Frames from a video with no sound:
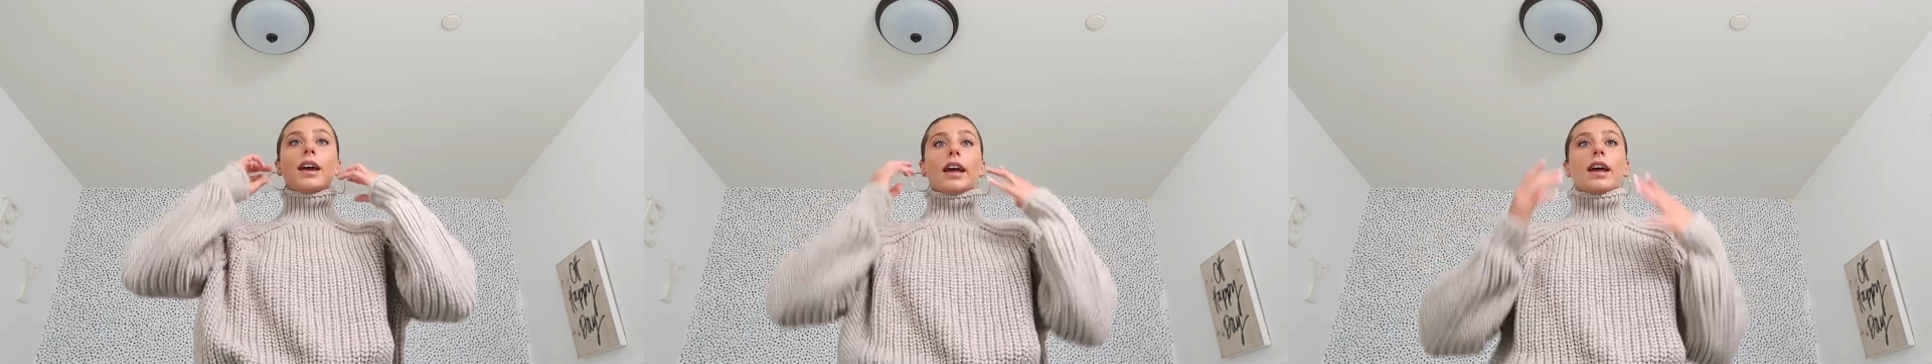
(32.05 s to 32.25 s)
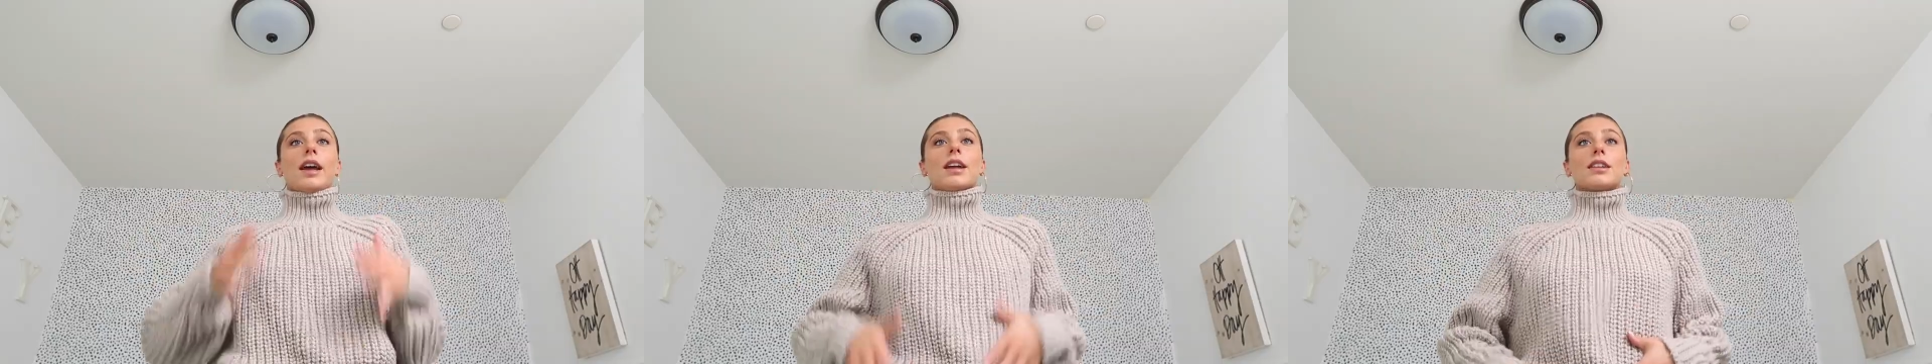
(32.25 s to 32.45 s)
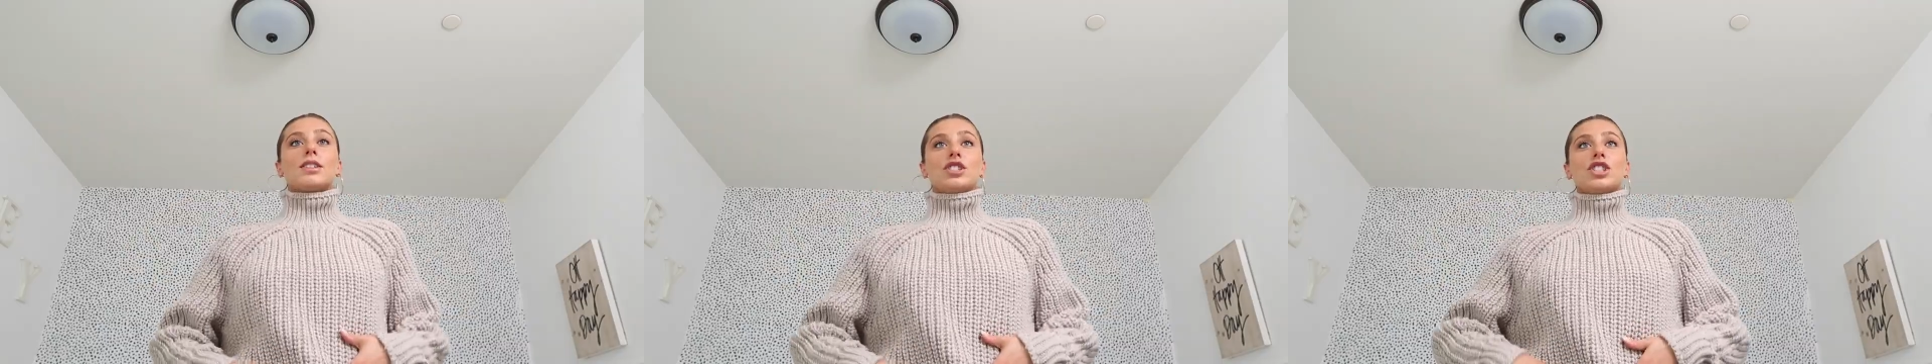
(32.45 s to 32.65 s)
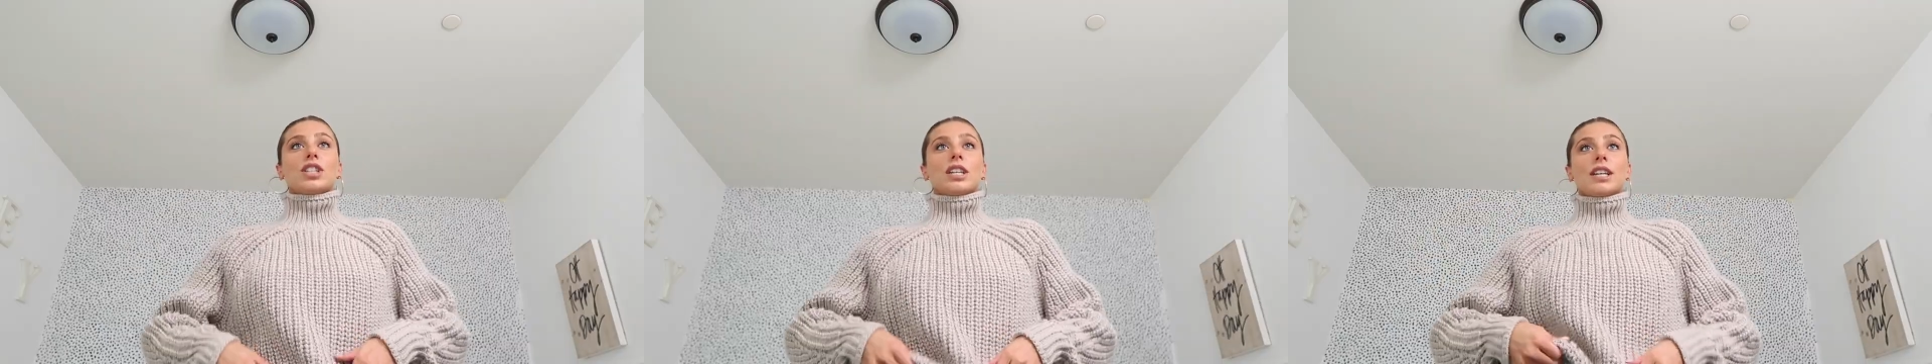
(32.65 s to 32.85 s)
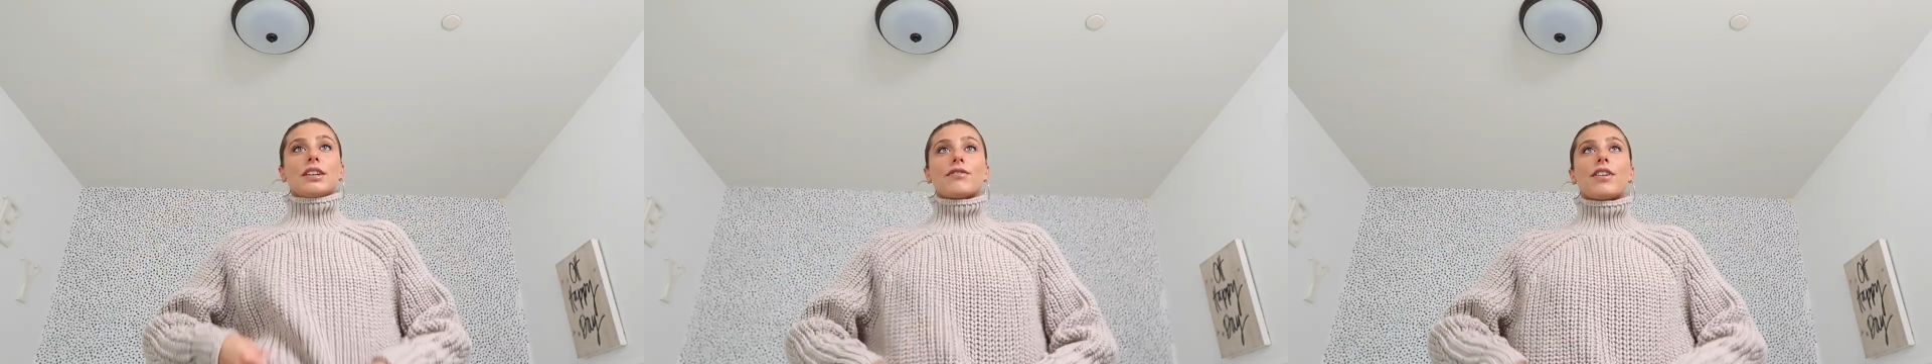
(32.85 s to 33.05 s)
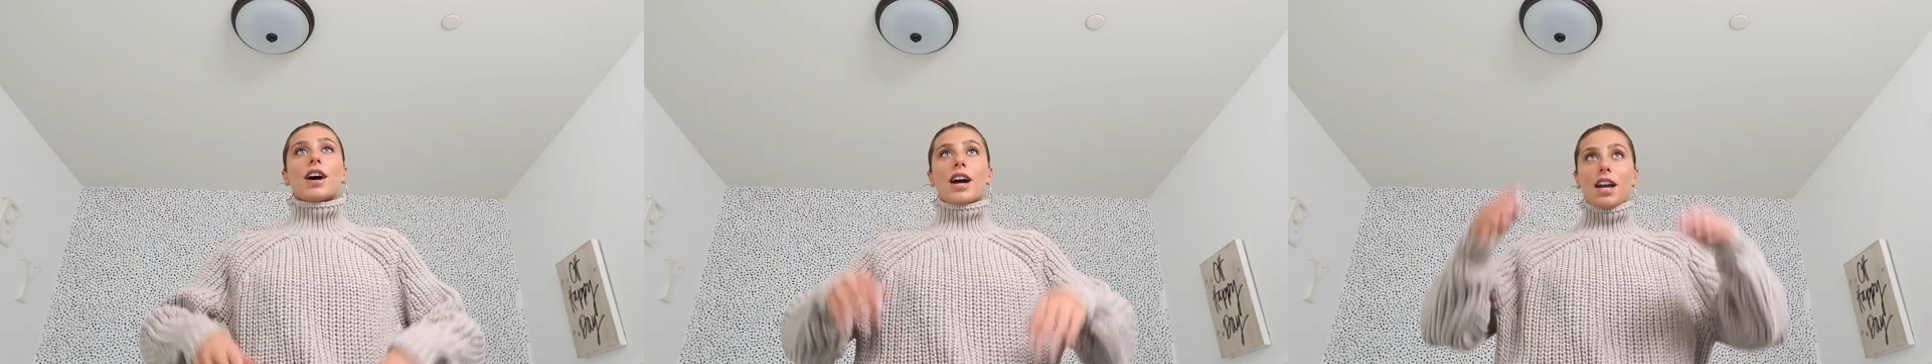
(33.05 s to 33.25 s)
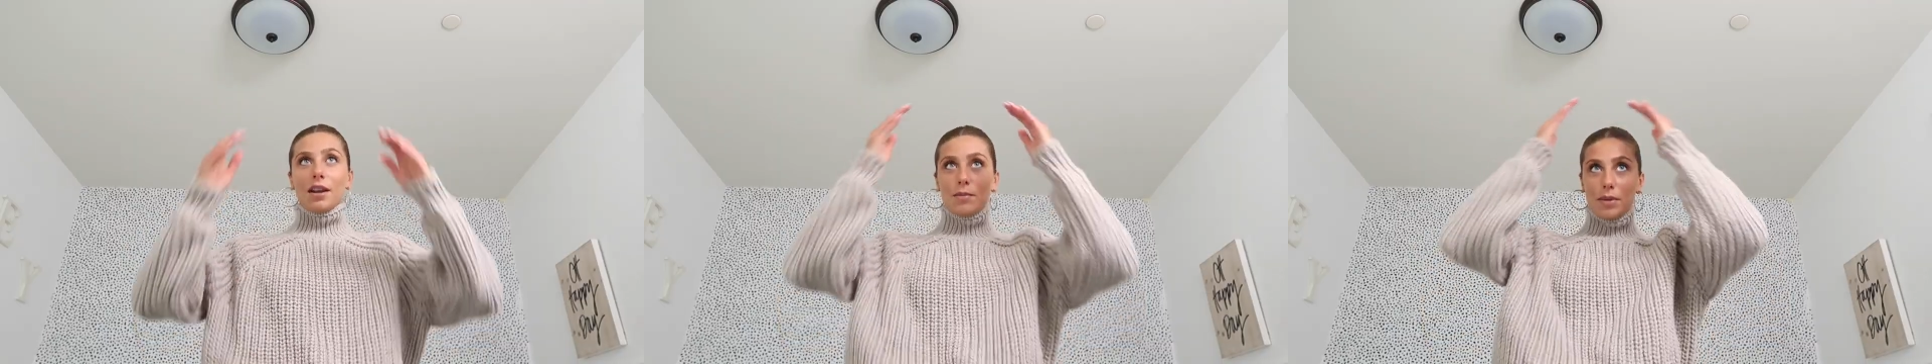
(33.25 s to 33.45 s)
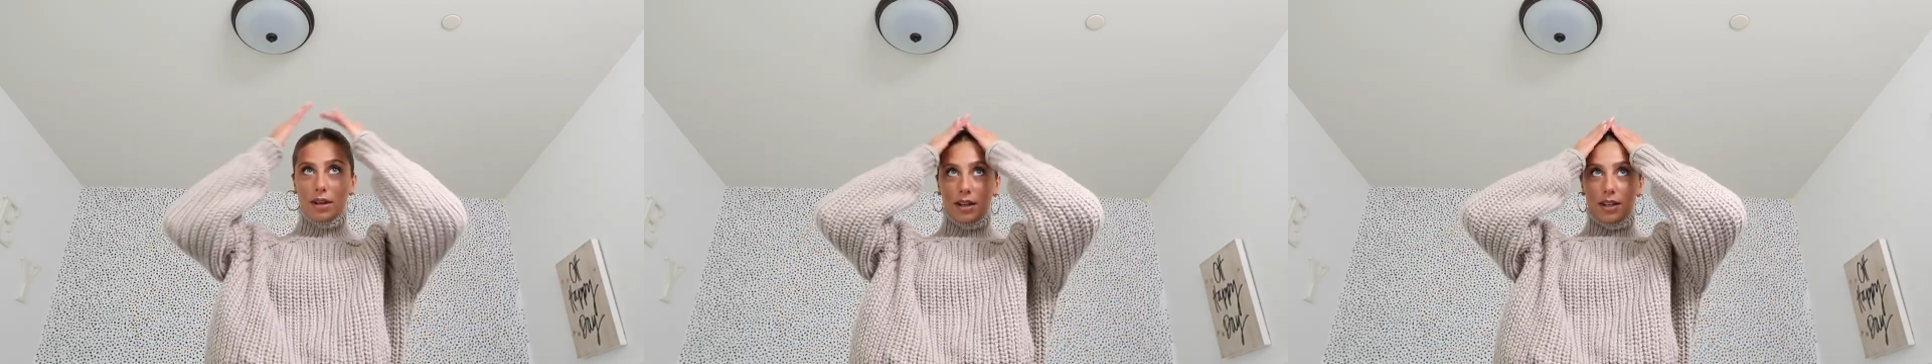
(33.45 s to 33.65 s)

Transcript: and jean vibe. I